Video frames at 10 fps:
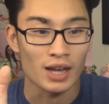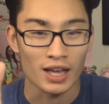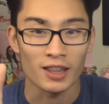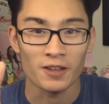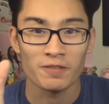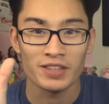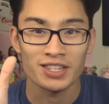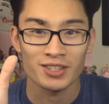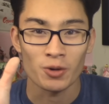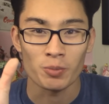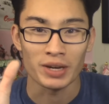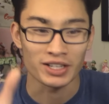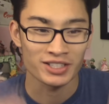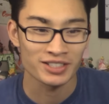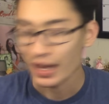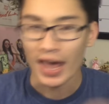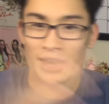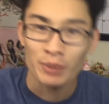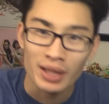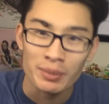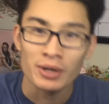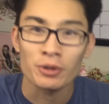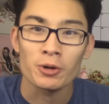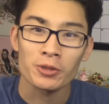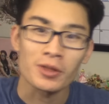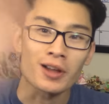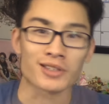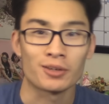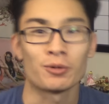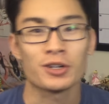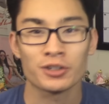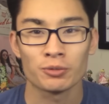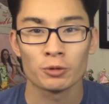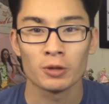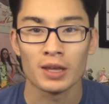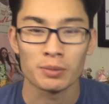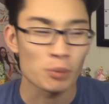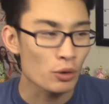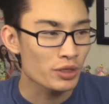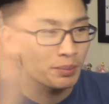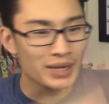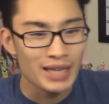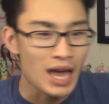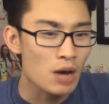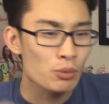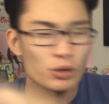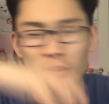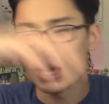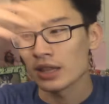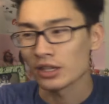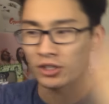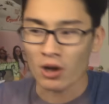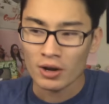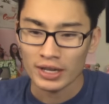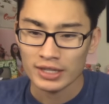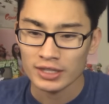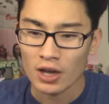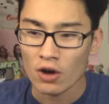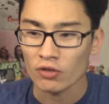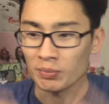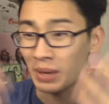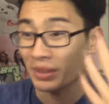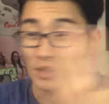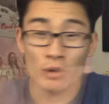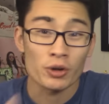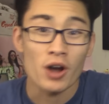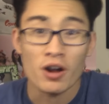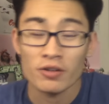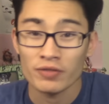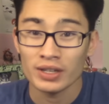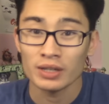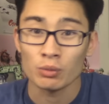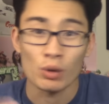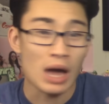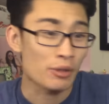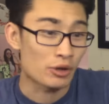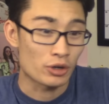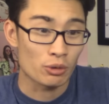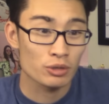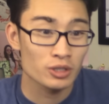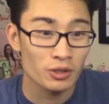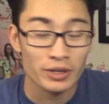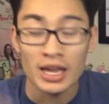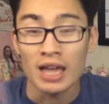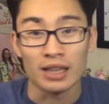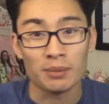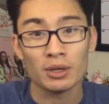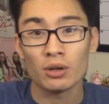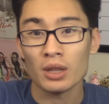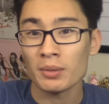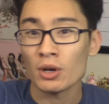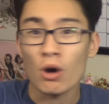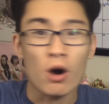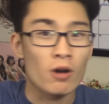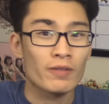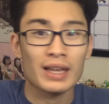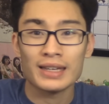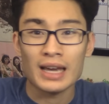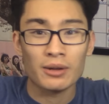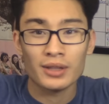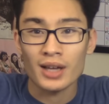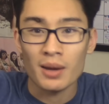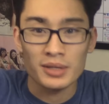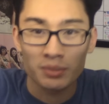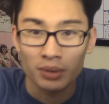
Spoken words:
I love this so much. Anyway, let me know your thoughts on Russian Roulette, both the mini album, the song itself, maybe the choreography, how the girls look. Let me know all of that down in the comments